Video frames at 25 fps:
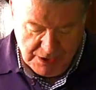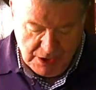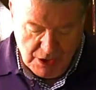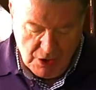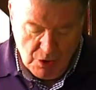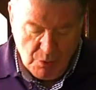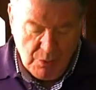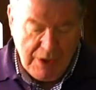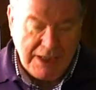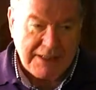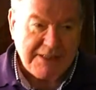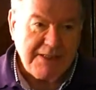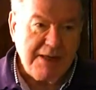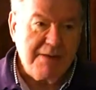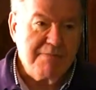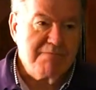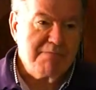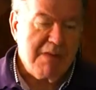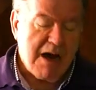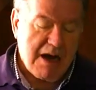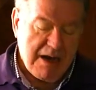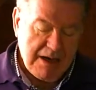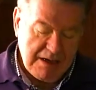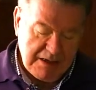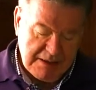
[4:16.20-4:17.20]
"We
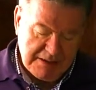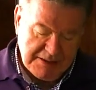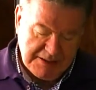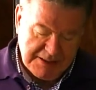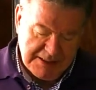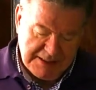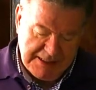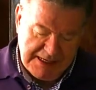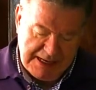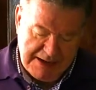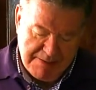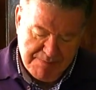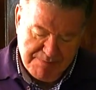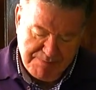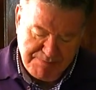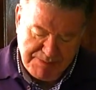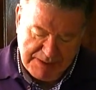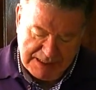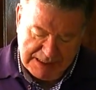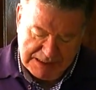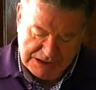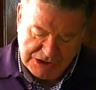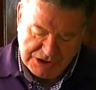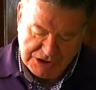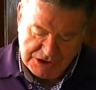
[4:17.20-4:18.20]
demand an
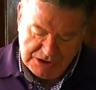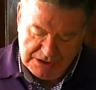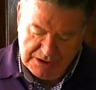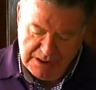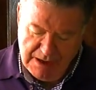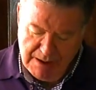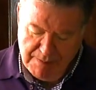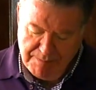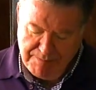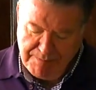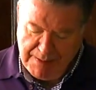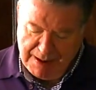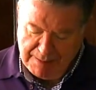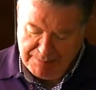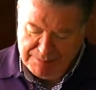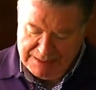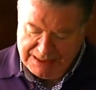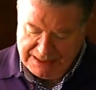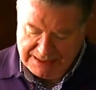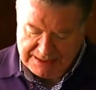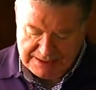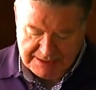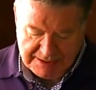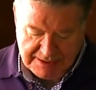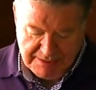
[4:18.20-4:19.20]
impartial
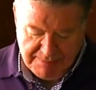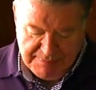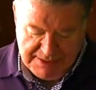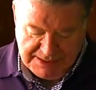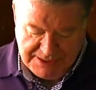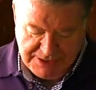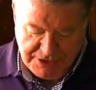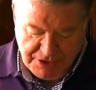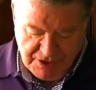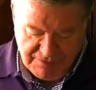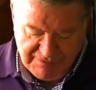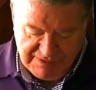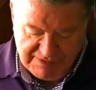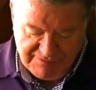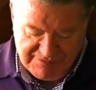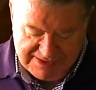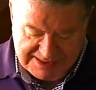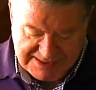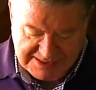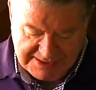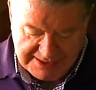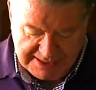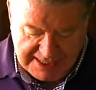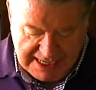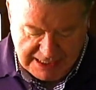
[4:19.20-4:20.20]
public committee of
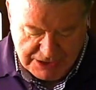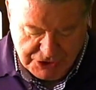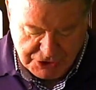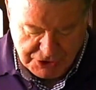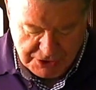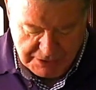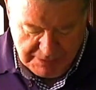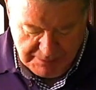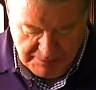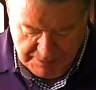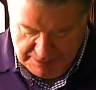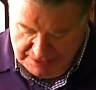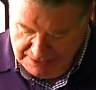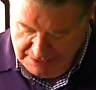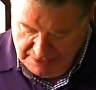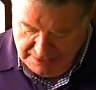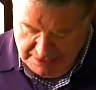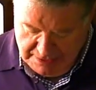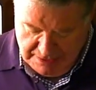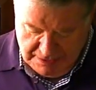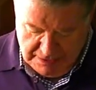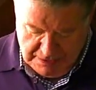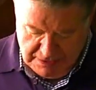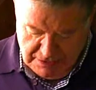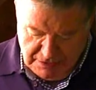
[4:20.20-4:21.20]
investigation,"
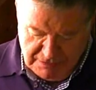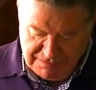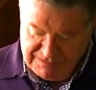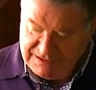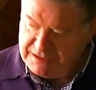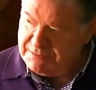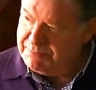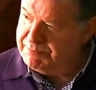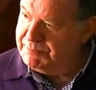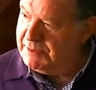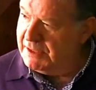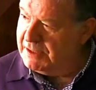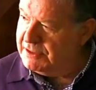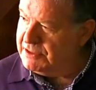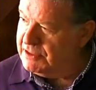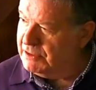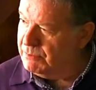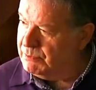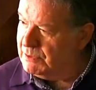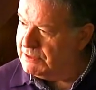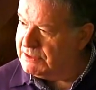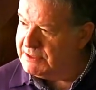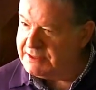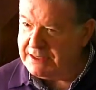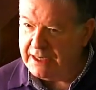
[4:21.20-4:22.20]
Bertie
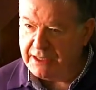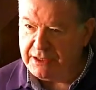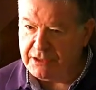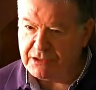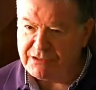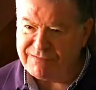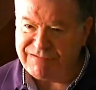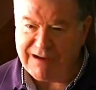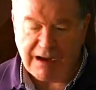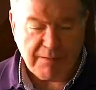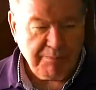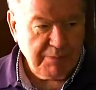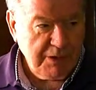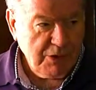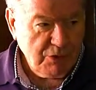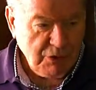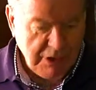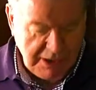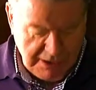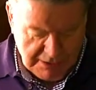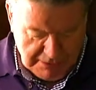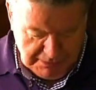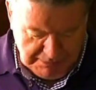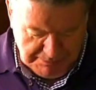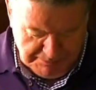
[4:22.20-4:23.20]
would say a
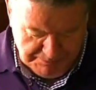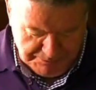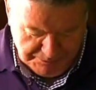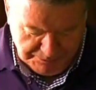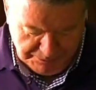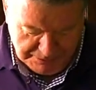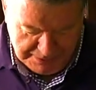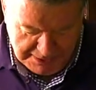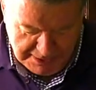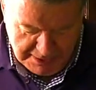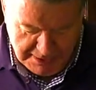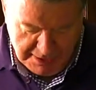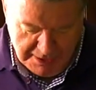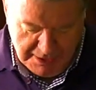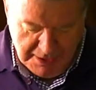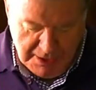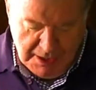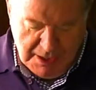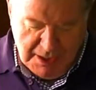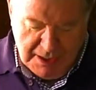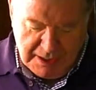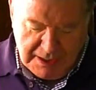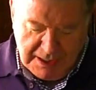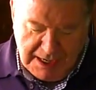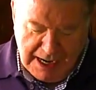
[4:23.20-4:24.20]
tribunal.
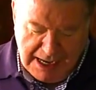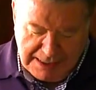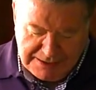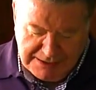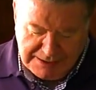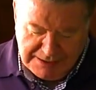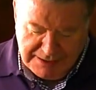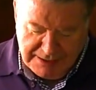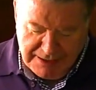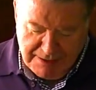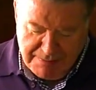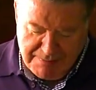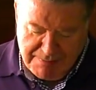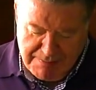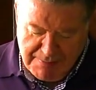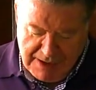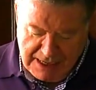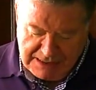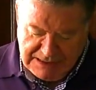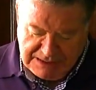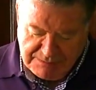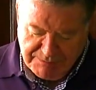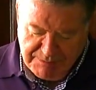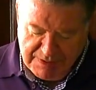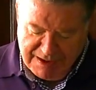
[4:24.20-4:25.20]
"Kastner
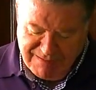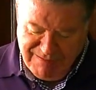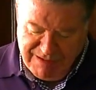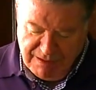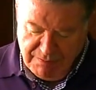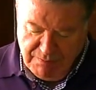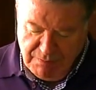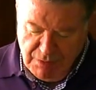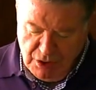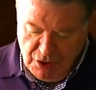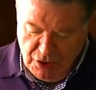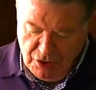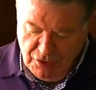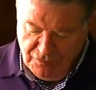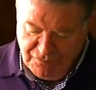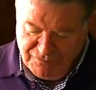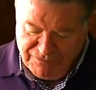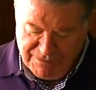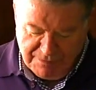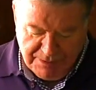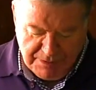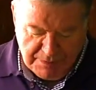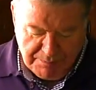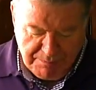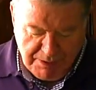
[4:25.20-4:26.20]
must be removed
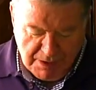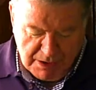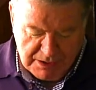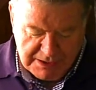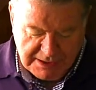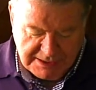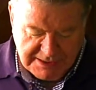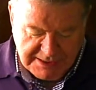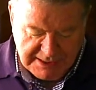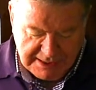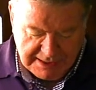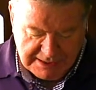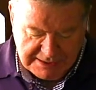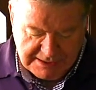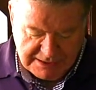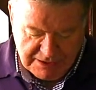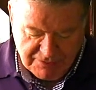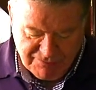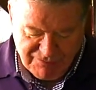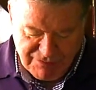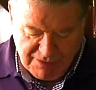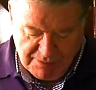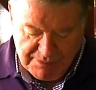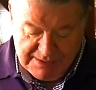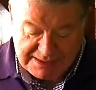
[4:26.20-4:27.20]
from the politics and
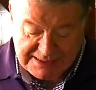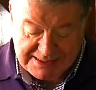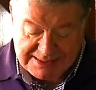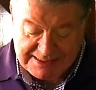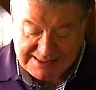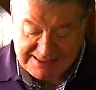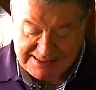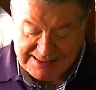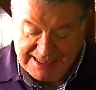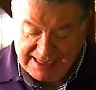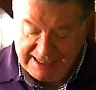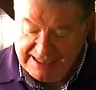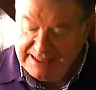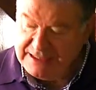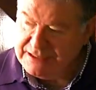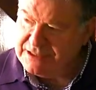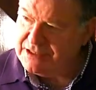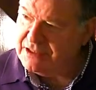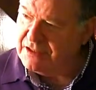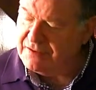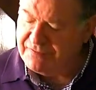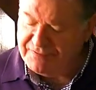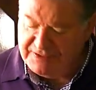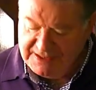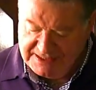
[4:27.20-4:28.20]
from the society
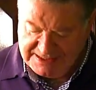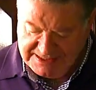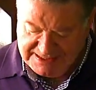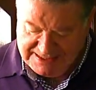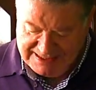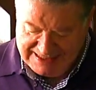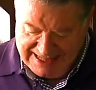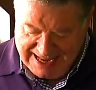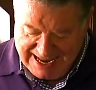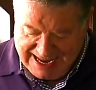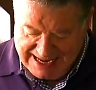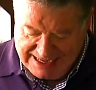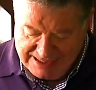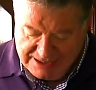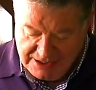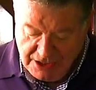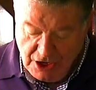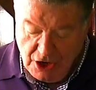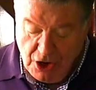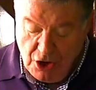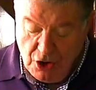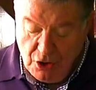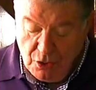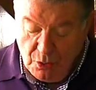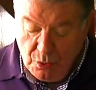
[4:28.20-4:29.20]
of this land.
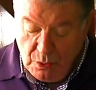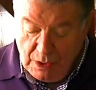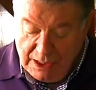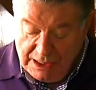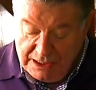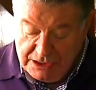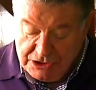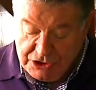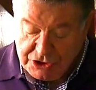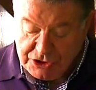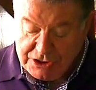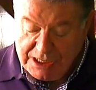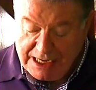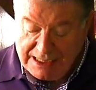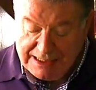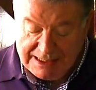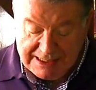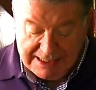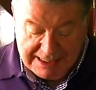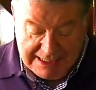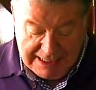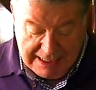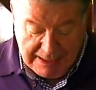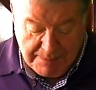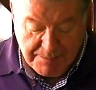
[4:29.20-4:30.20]
We shall
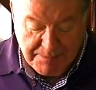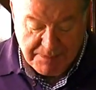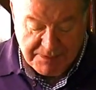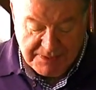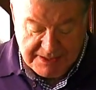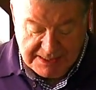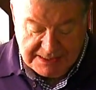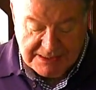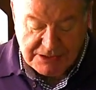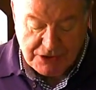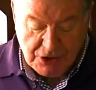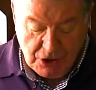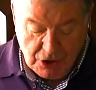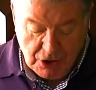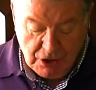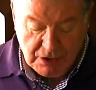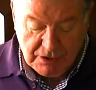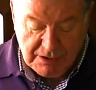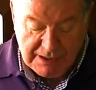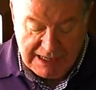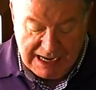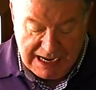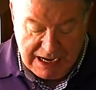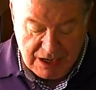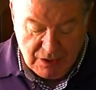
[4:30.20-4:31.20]
keep this
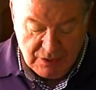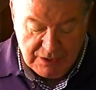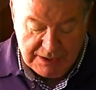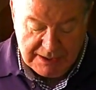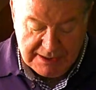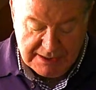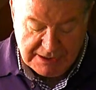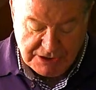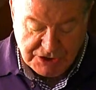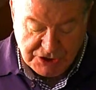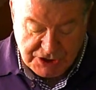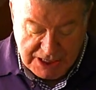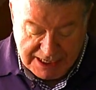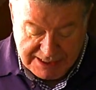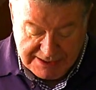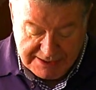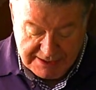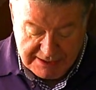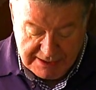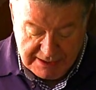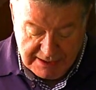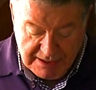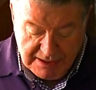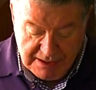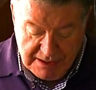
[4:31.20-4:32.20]
on our
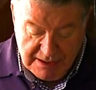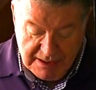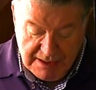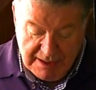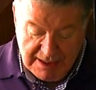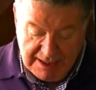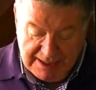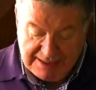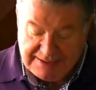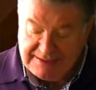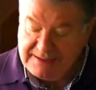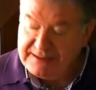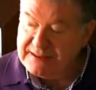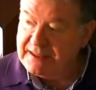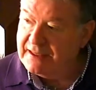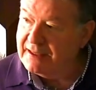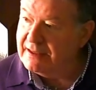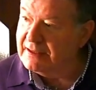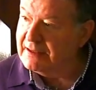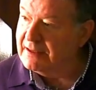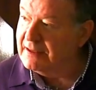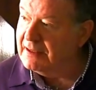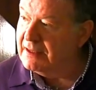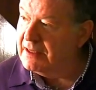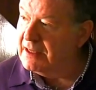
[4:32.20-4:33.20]
agenda
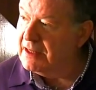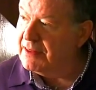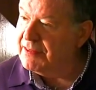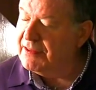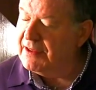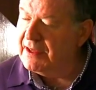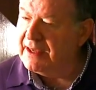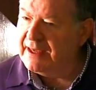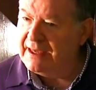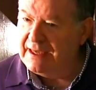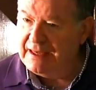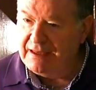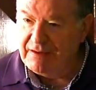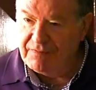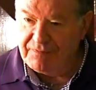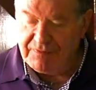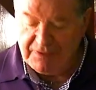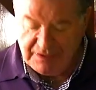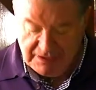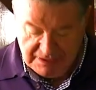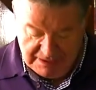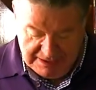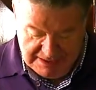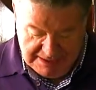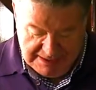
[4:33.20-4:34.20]
until the
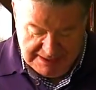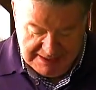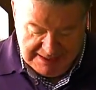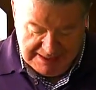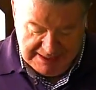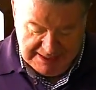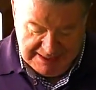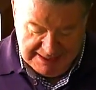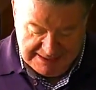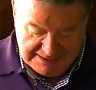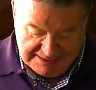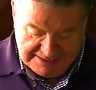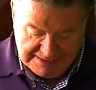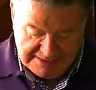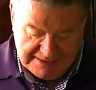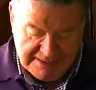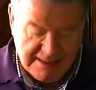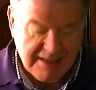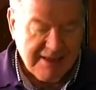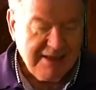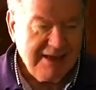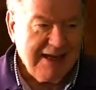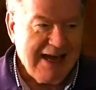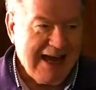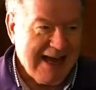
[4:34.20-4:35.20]
evil is
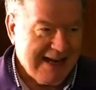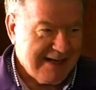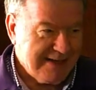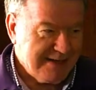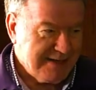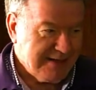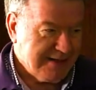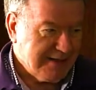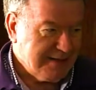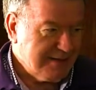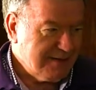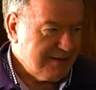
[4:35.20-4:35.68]
ended."